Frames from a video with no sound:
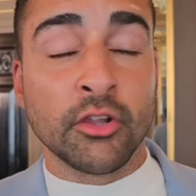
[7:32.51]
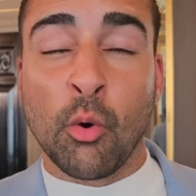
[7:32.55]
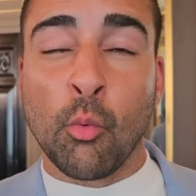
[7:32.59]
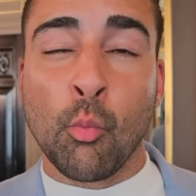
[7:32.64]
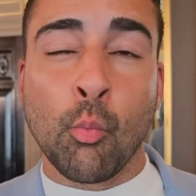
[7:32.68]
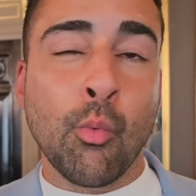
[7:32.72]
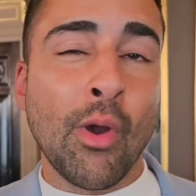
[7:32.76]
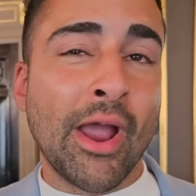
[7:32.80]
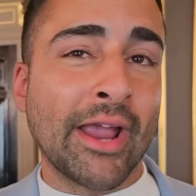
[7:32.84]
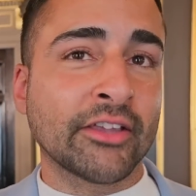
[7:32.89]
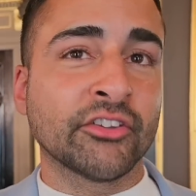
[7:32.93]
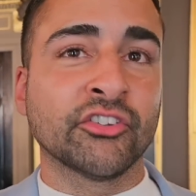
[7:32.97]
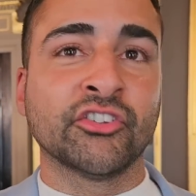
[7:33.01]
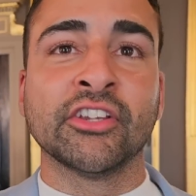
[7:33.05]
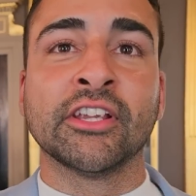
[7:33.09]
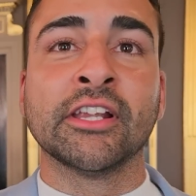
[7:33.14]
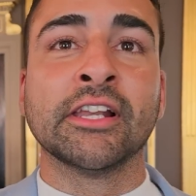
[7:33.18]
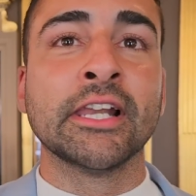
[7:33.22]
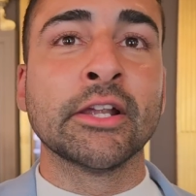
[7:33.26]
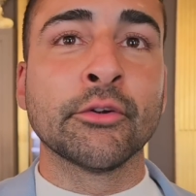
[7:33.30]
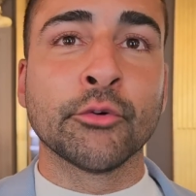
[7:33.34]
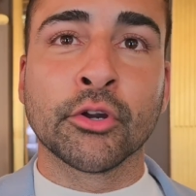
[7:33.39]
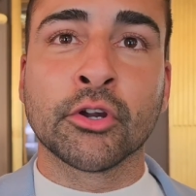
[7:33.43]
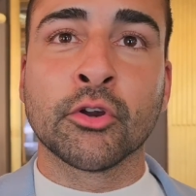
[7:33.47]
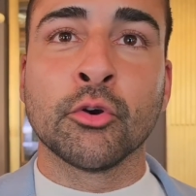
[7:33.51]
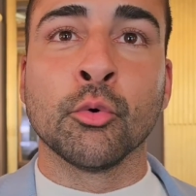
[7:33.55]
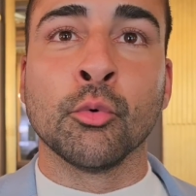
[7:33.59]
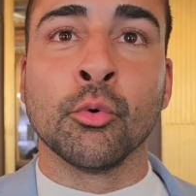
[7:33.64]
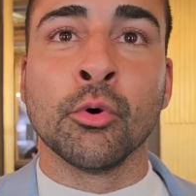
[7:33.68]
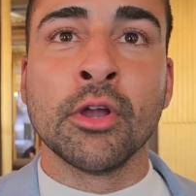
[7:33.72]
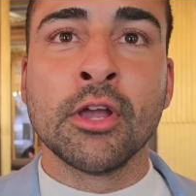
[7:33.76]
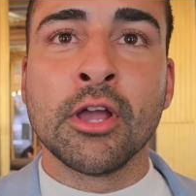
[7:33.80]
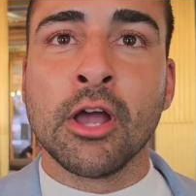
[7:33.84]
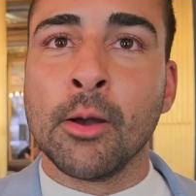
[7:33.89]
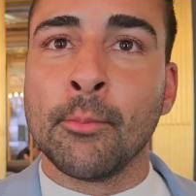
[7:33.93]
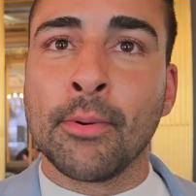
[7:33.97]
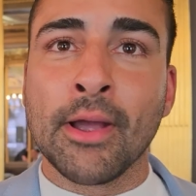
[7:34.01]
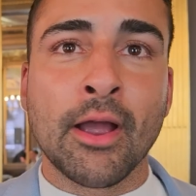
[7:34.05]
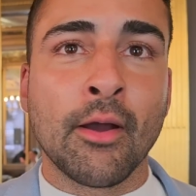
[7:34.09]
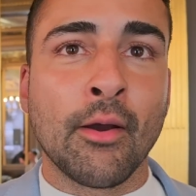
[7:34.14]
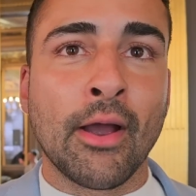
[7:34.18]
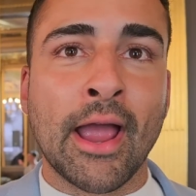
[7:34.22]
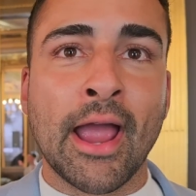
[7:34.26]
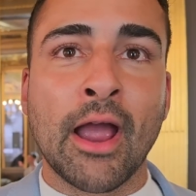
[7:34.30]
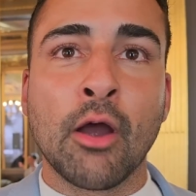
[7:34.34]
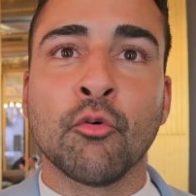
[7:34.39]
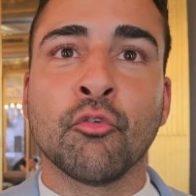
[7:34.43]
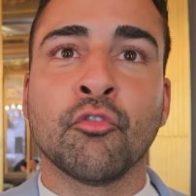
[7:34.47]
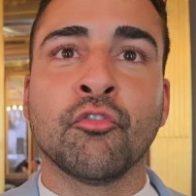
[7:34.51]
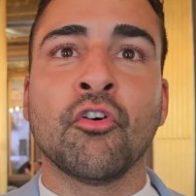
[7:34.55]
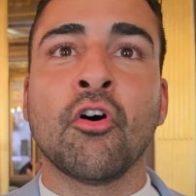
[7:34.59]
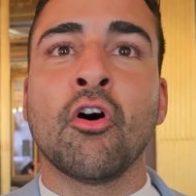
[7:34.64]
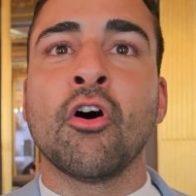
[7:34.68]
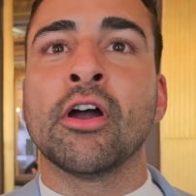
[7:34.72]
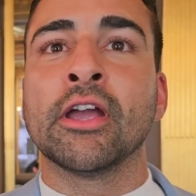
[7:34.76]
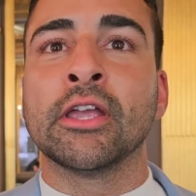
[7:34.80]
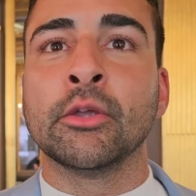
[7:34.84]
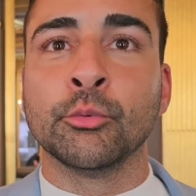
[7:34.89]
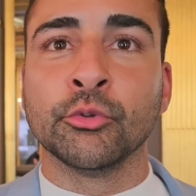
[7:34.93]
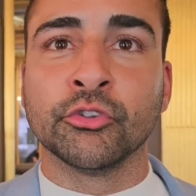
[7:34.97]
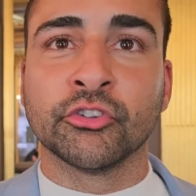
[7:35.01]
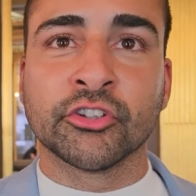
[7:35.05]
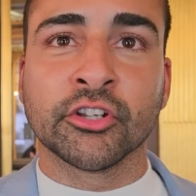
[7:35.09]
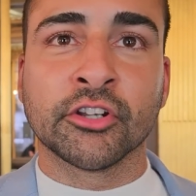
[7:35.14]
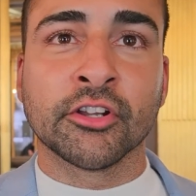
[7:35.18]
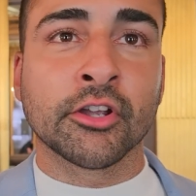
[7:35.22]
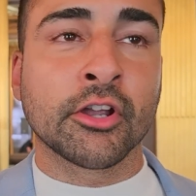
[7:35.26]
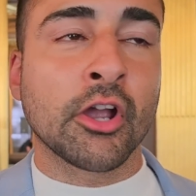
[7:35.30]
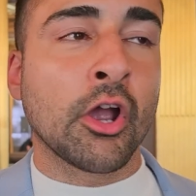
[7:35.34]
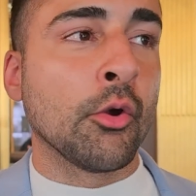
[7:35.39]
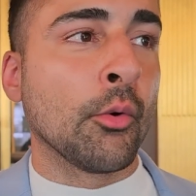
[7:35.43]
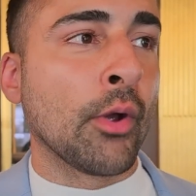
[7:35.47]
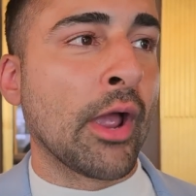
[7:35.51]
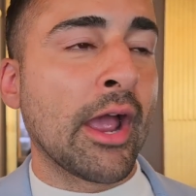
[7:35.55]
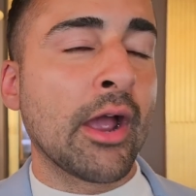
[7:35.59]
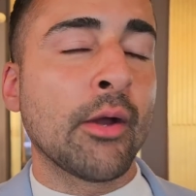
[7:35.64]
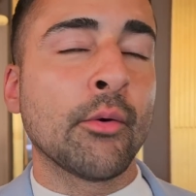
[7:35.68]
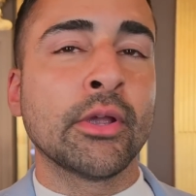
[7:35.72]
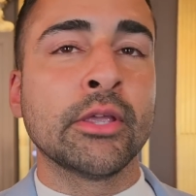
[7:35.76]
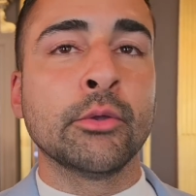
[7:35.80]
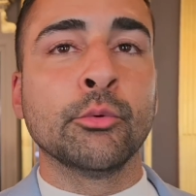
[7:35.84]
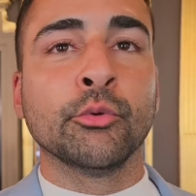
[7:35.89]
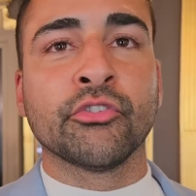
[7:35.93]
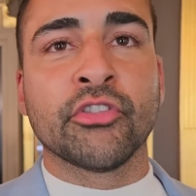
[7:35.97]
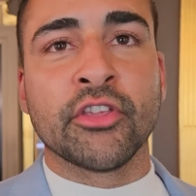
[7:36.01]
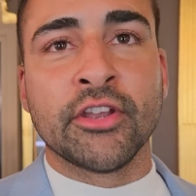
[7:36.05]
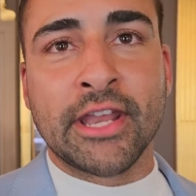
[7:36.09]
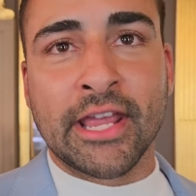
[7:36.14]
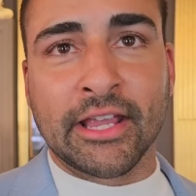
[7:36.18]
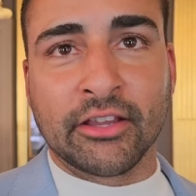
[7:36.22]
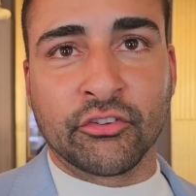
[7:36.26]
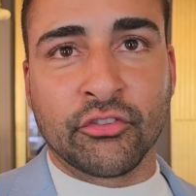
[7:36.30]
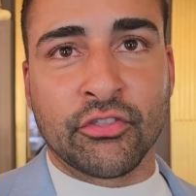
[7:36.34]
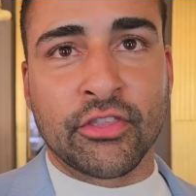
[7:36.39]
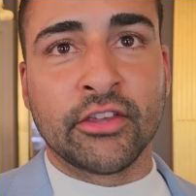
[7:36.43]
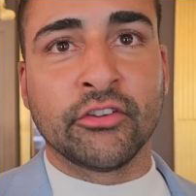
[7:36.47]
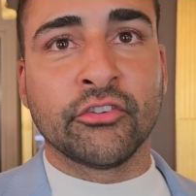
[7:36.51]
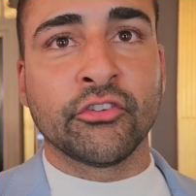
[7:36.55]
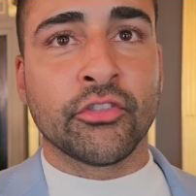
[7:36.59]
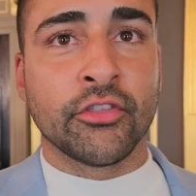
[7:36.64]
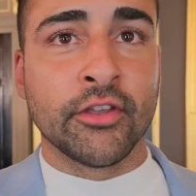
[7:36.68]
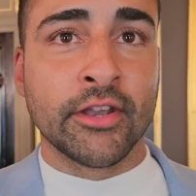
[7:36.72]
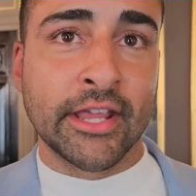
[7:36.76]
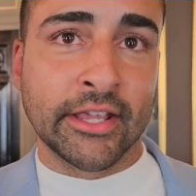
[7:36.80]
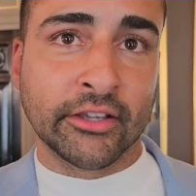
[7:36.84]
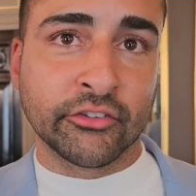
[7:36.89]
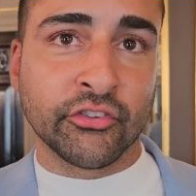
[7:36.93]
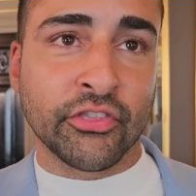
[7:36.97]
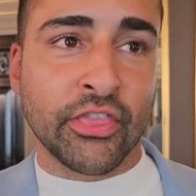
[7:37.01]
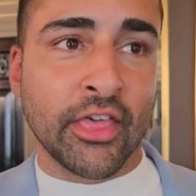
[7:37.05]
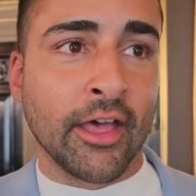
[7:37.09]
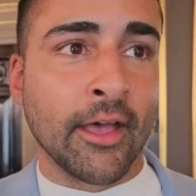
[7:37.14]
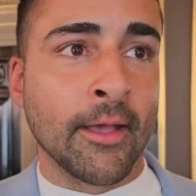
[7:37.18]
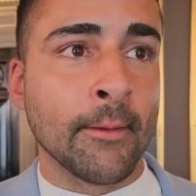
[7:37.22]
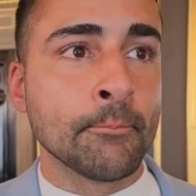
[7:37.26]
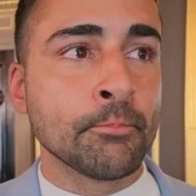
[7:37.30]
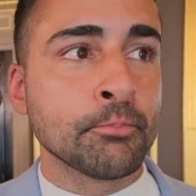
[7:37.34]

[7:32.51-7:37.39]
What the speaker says: waxing lyrical about how far he was going to go, how he was the next this, the next that.